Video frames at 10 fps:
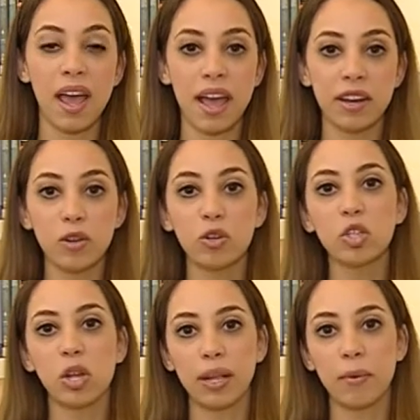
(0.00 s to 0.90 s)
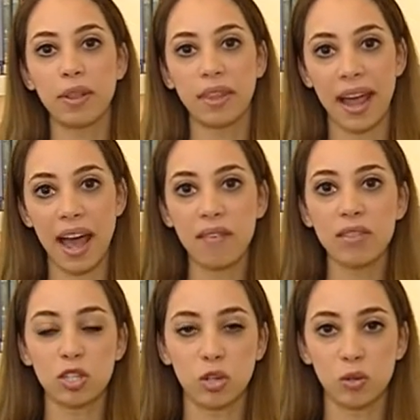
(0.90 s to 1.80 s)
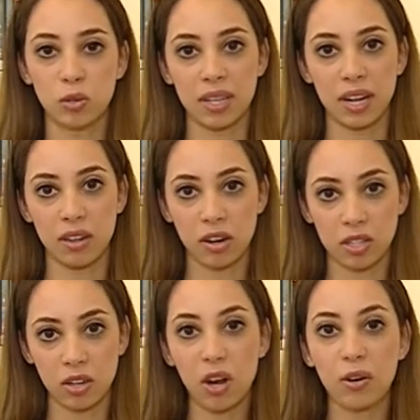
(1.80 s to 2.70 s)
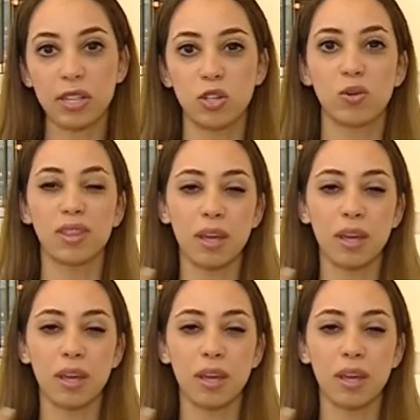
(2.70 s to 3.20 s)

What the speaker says: And usually when they have this gluten and they're intolerant to it,